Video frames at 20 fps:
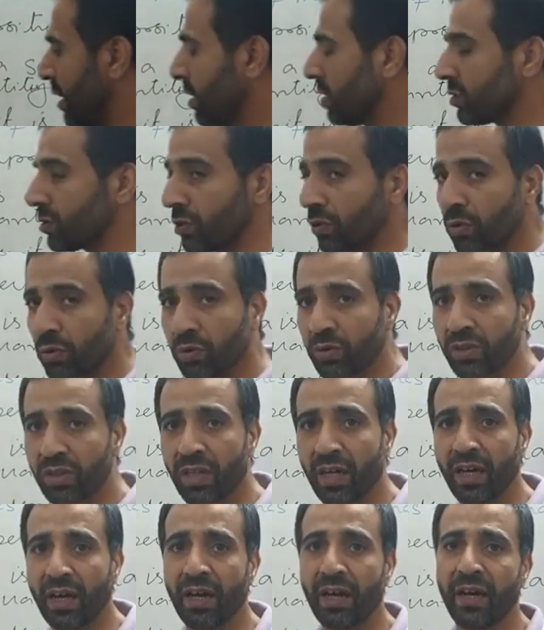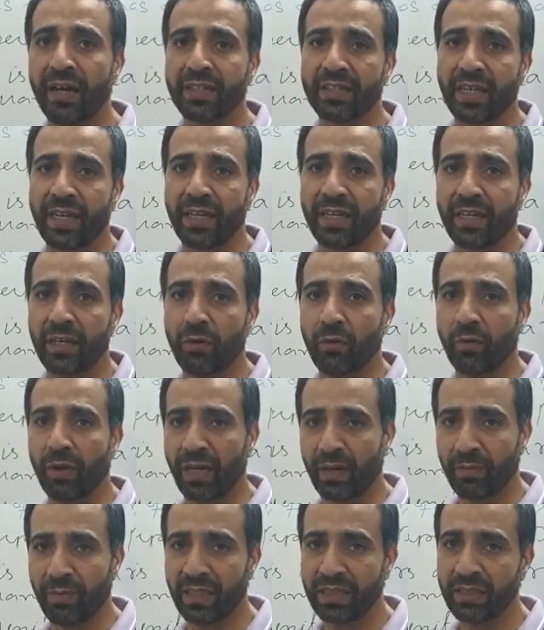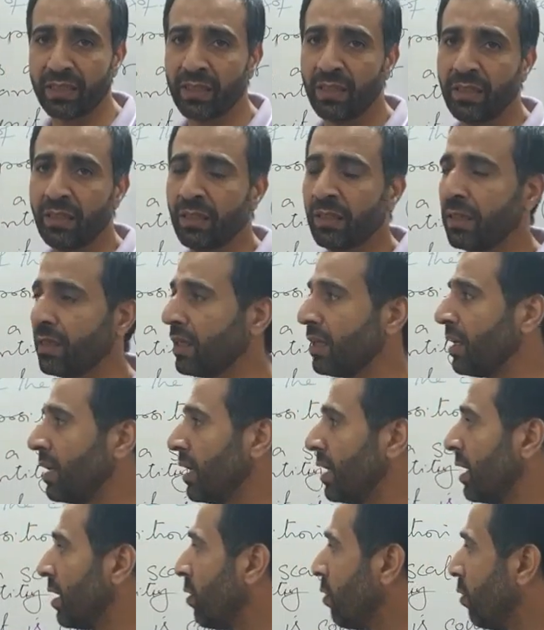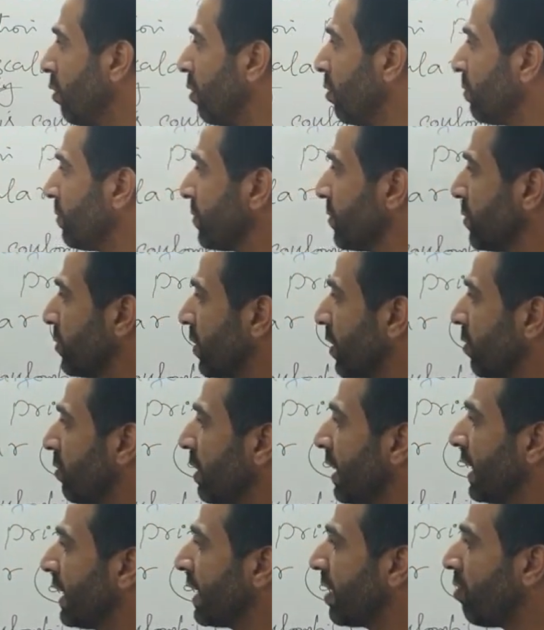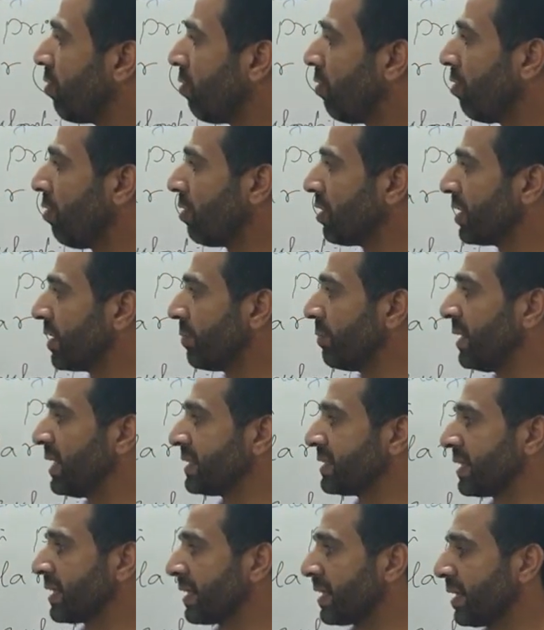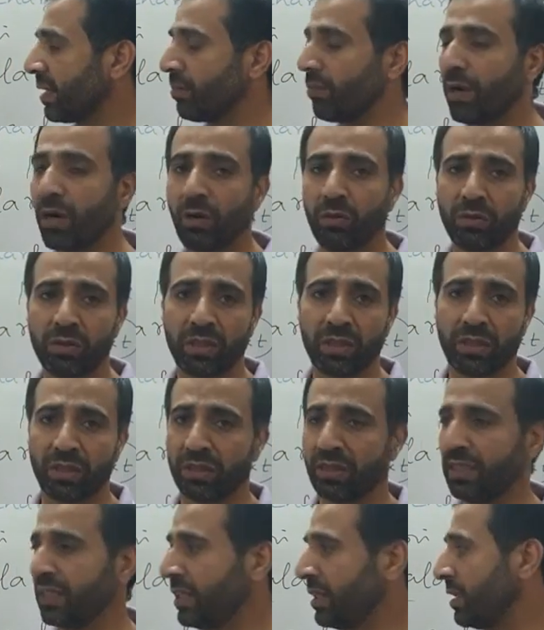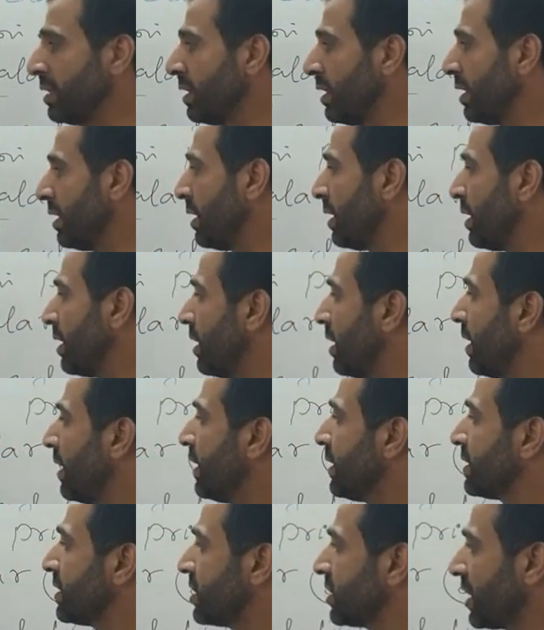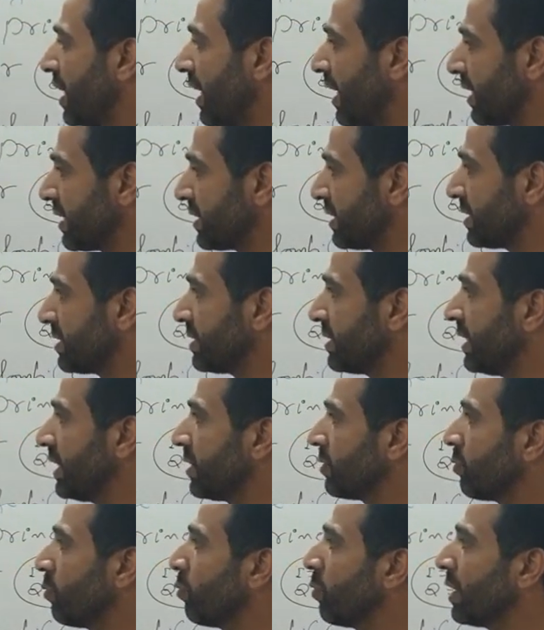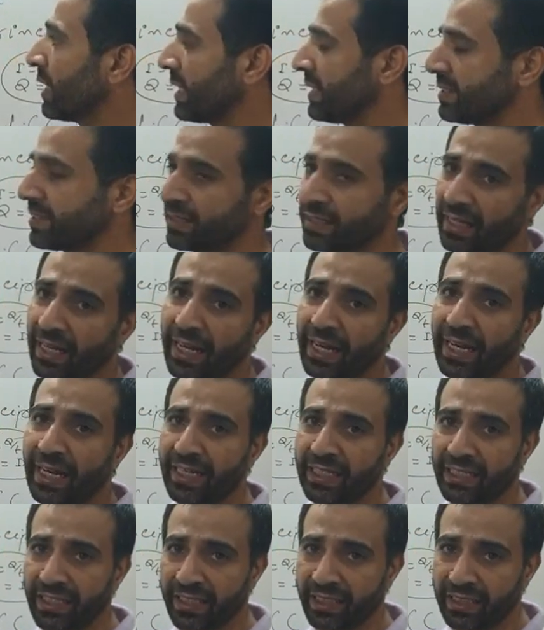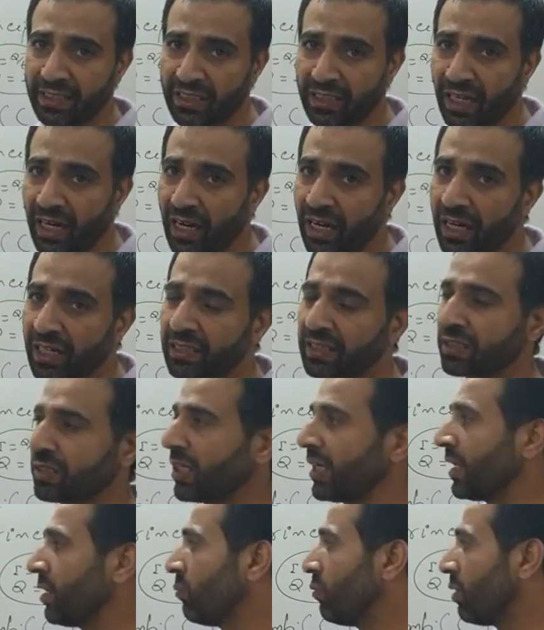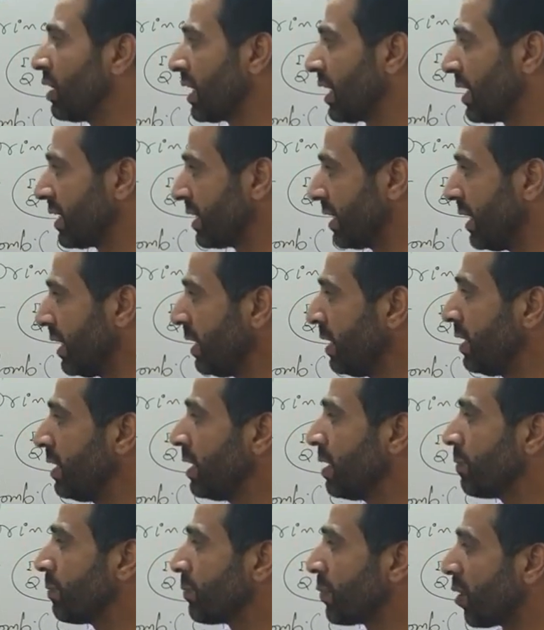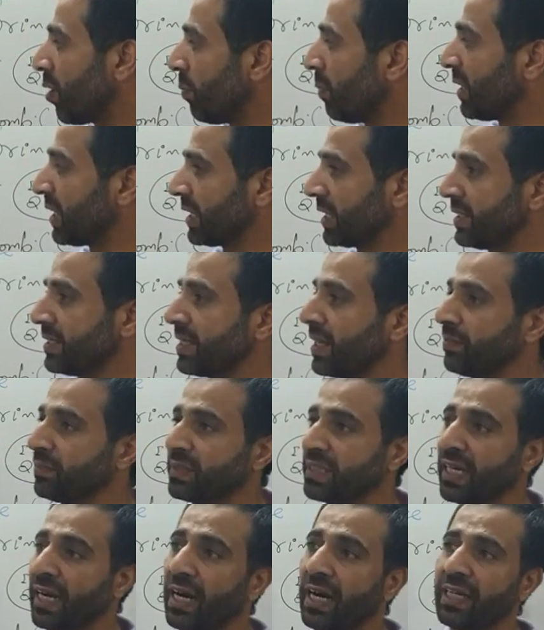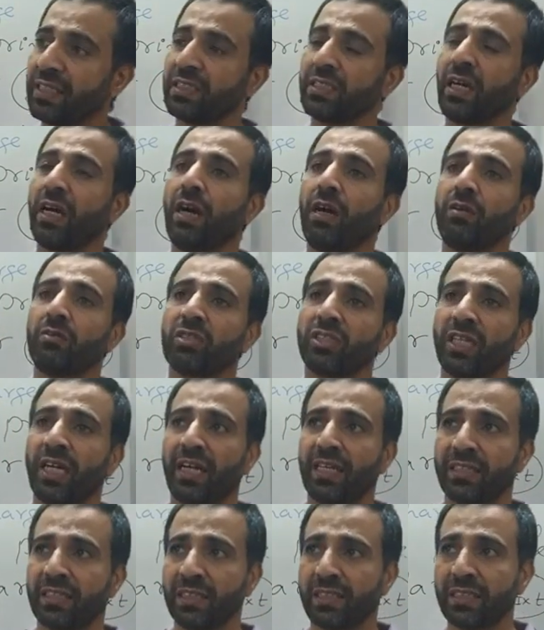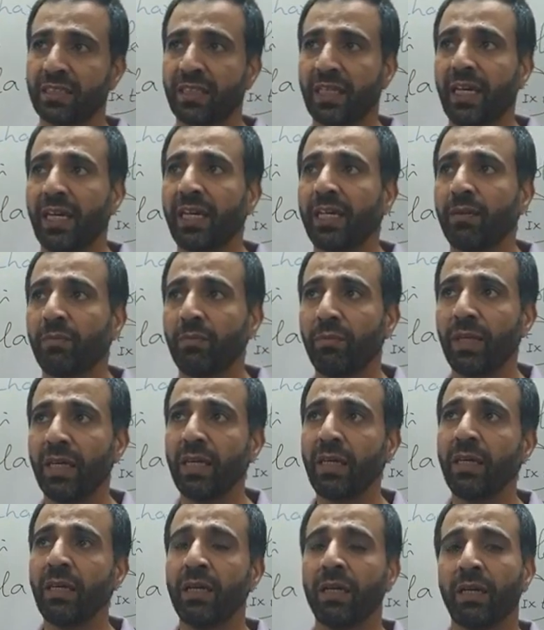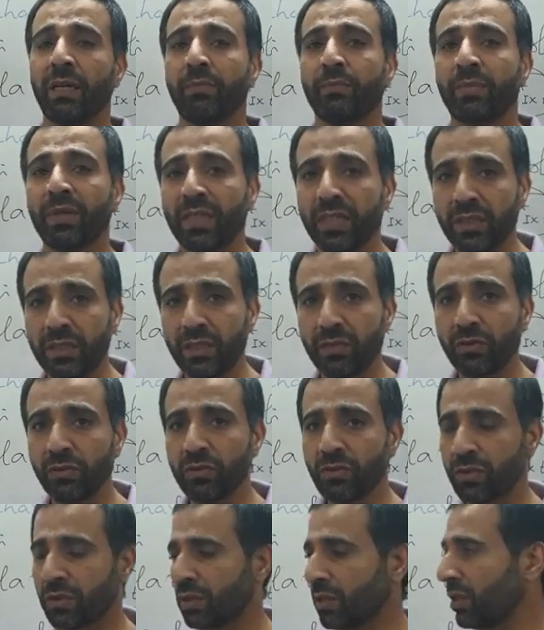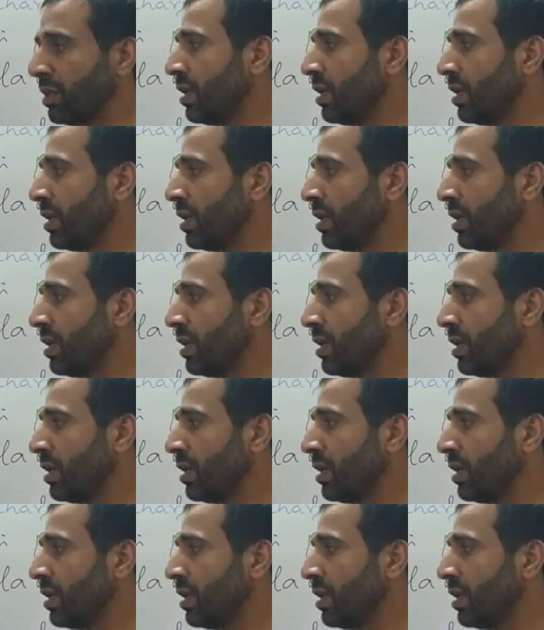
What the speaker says: So thank you very much. Hope you have learned all the basic about the charges, that what is electric charge and what are the properties of charge, how charges can be reduced.